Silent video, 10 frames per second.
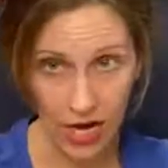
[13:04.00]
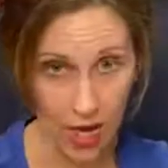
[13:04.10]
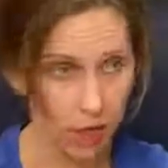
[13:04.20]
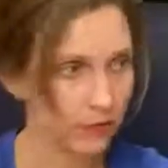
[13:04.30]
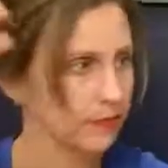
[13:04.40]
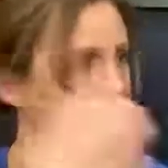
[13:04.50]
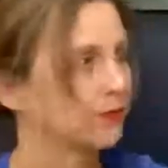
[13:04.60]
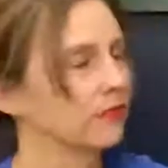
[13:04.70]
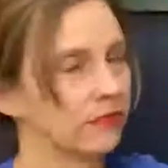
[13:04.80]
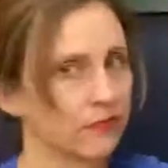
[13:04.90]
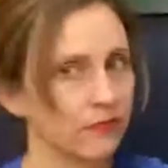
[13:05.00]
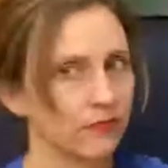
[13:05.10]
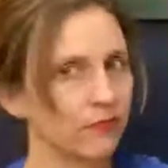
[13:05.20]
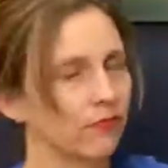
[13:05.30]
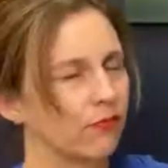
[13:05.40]
hair,
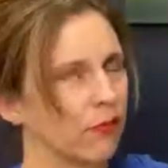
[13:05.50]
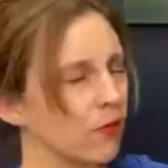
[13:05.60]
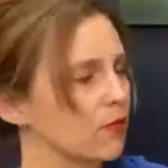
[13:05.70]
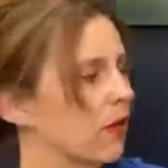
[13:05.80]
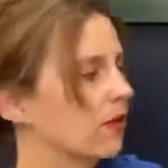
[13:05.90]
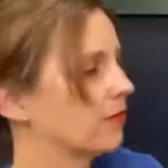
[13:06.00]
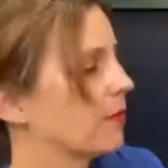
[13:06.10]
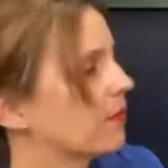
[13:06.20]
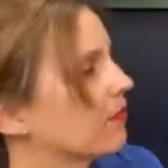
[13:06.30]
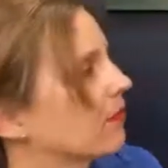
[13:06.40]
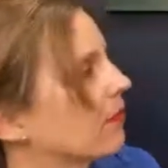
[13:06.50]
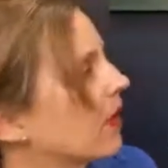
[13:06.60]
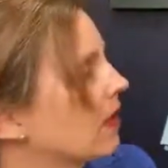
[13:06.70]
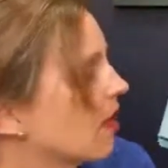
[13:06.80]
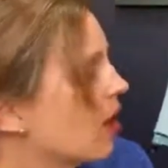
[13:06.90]
for the most part.
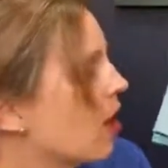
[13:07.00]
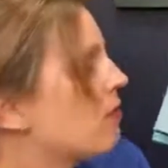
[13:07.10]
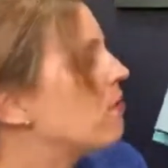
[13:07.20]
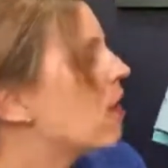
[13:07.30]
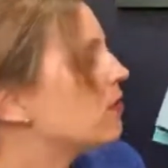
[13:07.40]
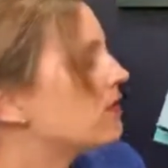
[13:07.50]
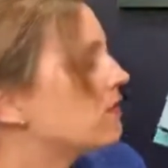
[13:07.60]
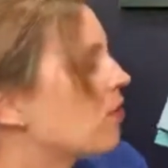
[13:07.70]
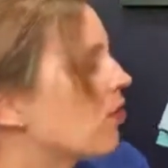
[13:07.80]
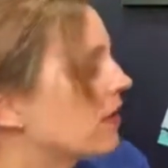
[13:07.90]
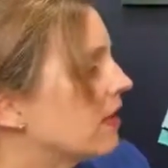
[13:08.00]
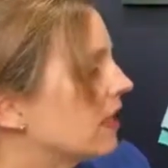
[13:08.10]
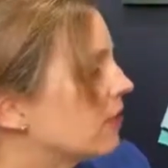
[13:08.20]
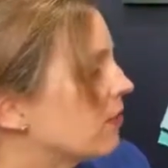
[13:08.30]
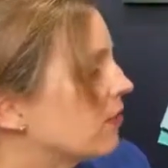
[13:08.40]
Most important
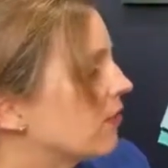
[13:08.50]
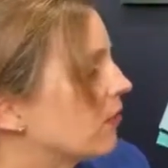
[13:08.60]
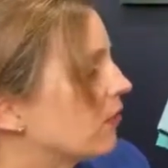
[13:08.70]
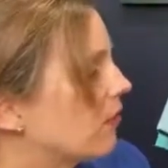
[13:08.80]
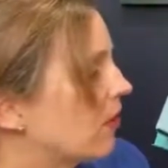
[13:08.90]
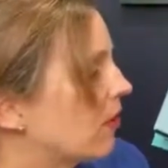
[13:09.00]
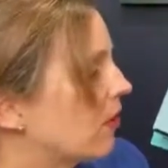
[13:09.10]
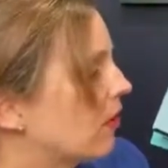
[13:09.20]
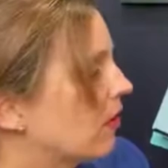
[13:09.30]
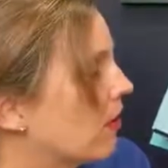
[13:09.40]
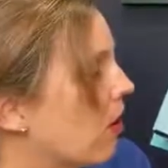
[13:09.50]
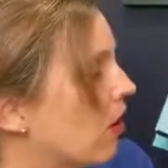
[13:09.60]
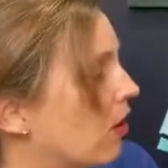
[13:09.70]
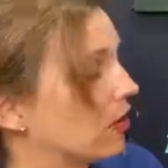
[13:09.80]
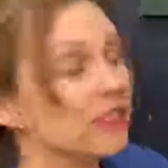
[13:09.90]
things for people to remember
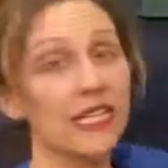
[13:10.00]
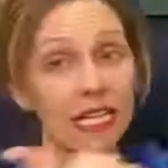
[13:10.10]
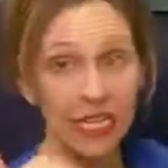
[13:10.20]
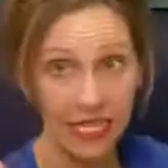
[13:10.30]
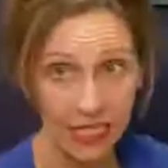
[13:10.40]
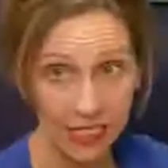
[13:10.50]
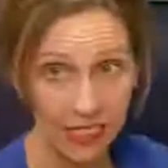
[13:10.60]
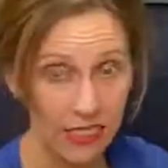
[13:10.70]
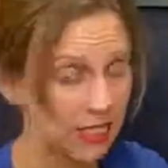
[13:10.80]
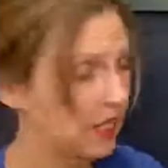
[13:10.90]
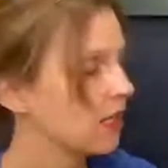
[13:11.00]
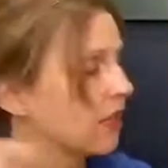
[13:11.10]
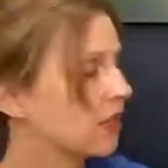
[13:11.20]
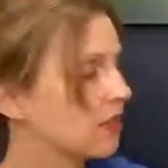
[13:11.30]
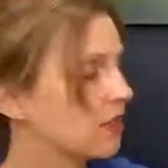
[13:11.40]
are to eat,
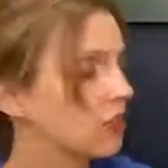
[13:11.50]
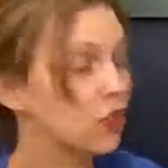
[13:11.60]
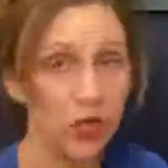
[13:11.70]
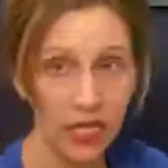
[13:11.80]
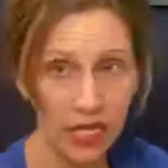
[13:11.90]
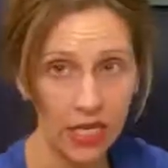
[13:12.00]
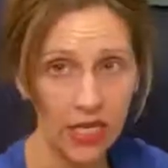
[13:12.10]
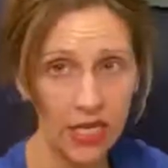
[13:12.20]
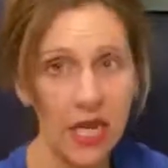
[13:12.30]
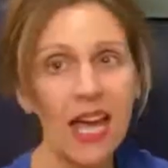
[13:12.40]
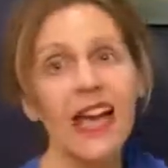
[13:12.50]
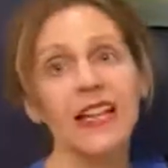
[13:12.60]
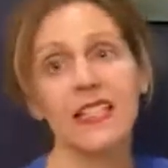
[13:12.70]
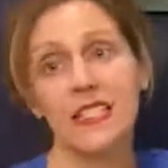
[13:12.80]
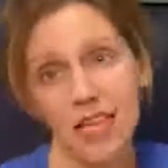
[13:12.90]
to drink,
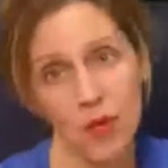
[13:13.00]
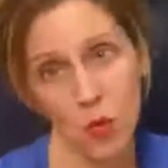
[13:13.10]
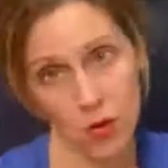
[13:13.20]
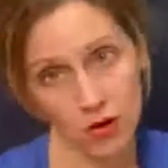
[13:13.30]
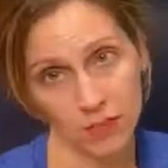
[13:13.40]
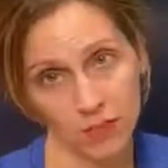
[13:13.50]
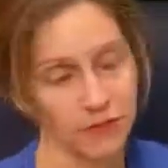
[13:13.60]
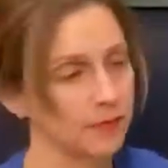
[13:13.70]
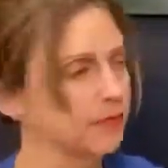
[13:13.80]
and to stay warm.